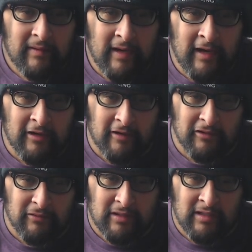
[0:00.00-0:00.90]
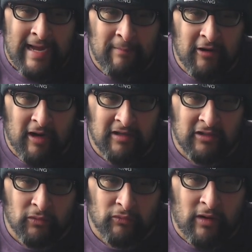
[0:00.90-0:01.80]
You don't do a slap contest
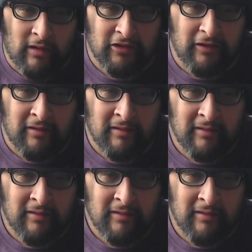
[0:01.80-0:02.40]
with Walter?